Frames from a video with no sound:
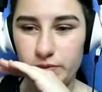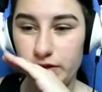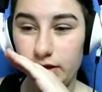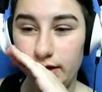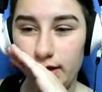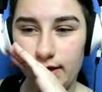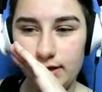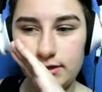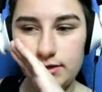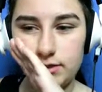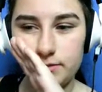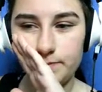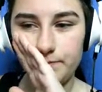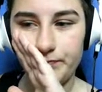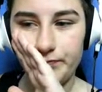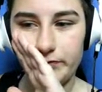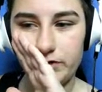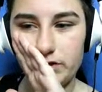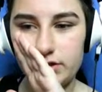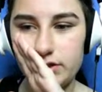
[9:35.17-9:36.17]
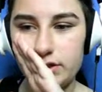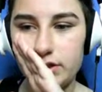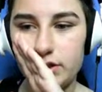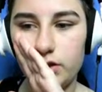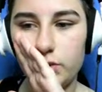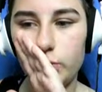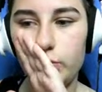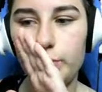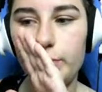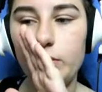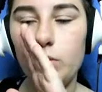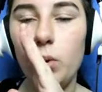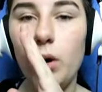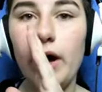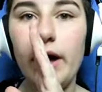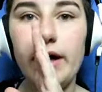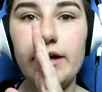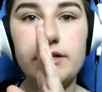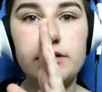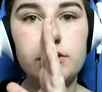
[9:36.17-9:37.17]
with the kingdom, so it would be
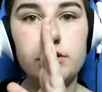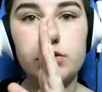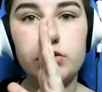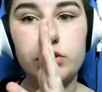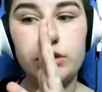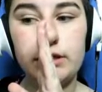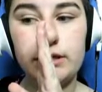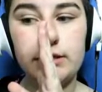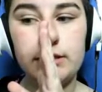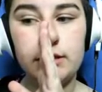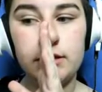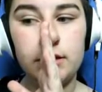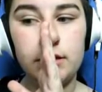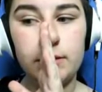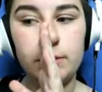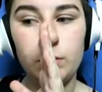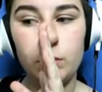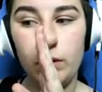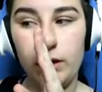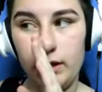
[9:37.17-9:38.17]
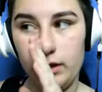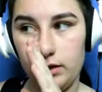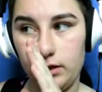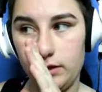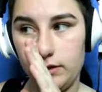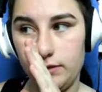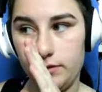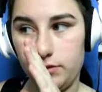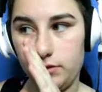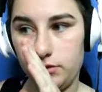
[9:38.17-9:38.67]
wise to treat him well.